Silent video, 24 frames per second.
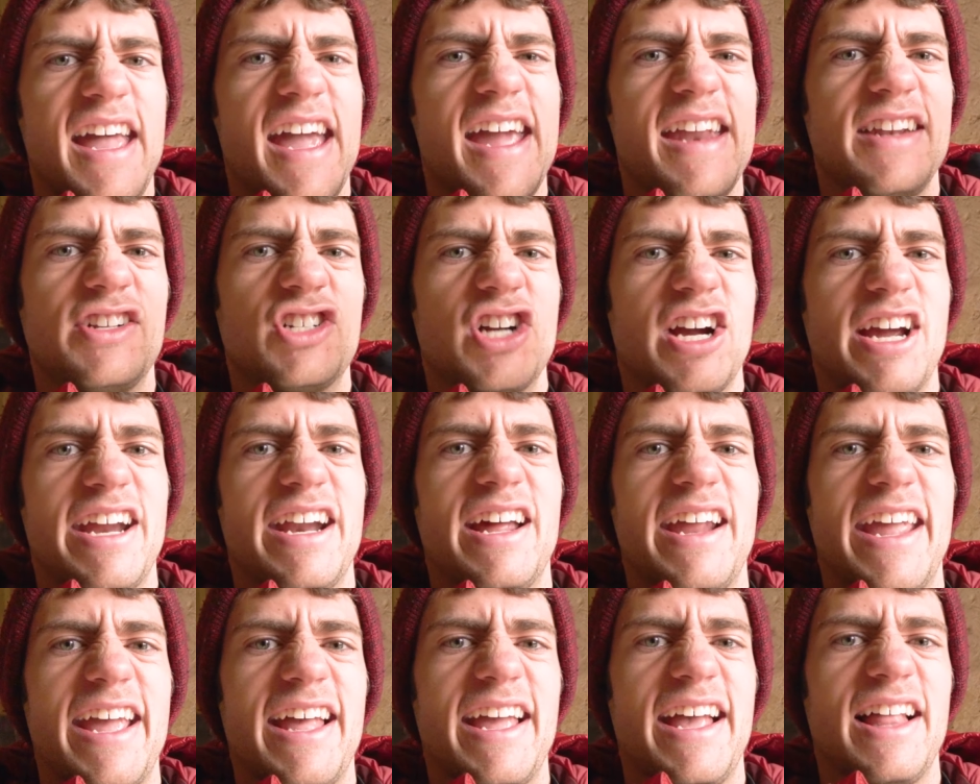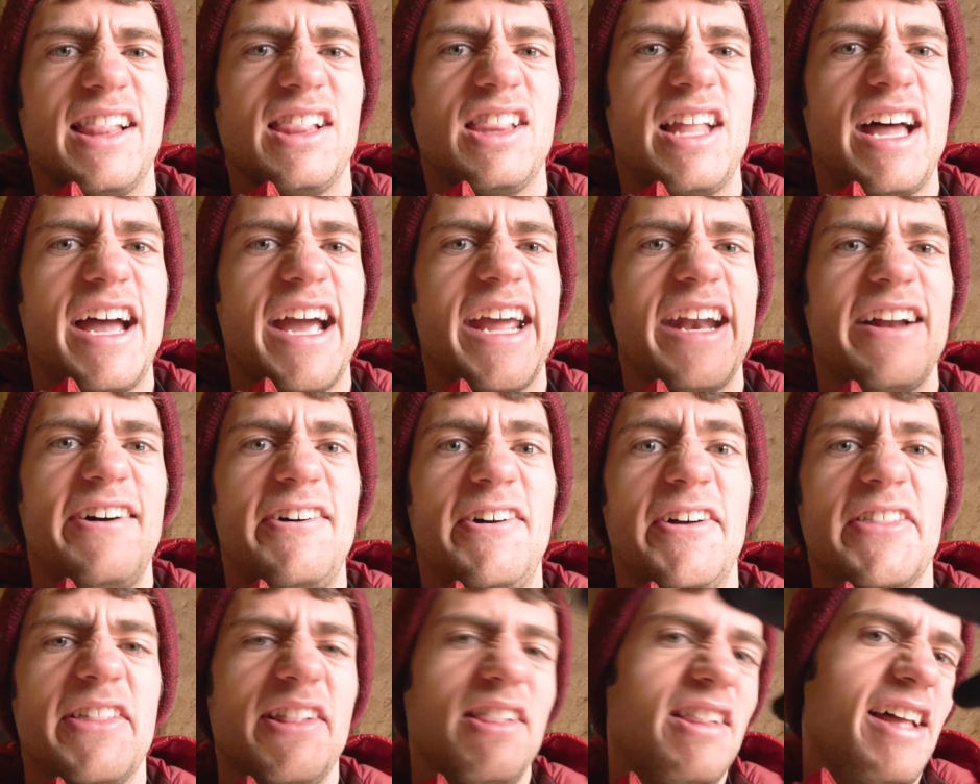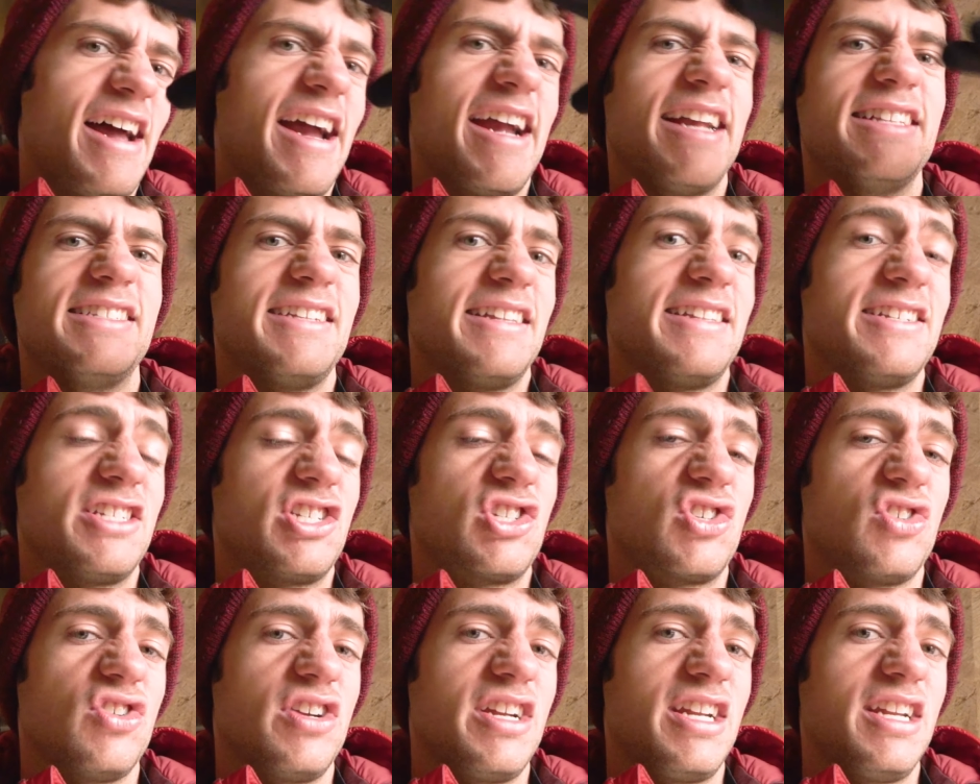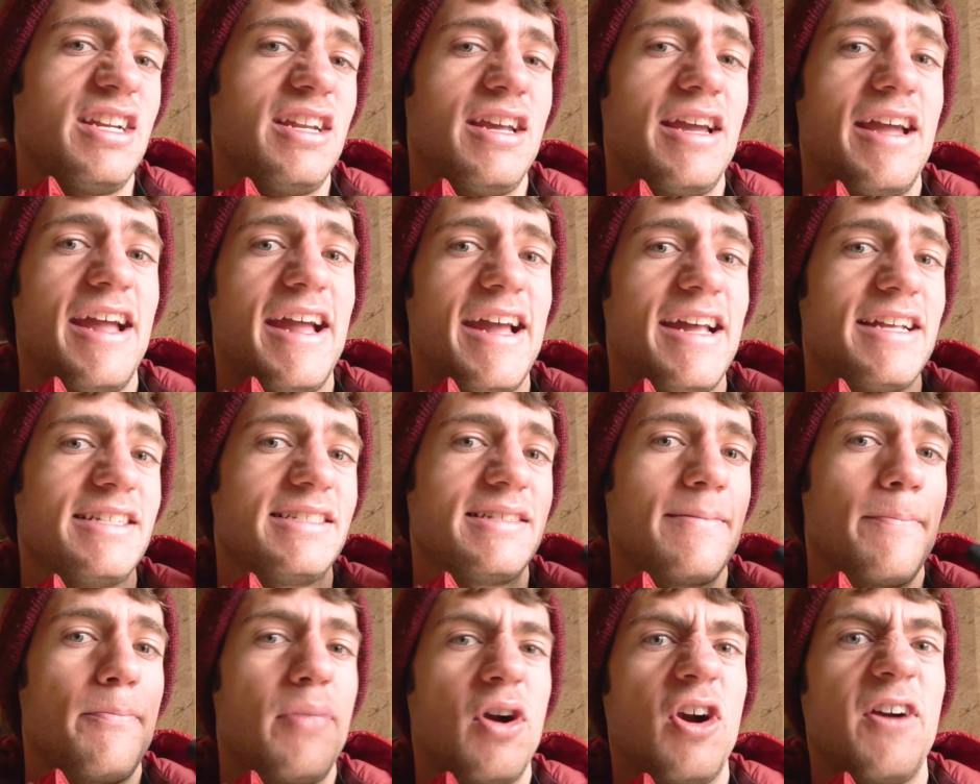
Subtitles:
and try to align all the lines on the screen as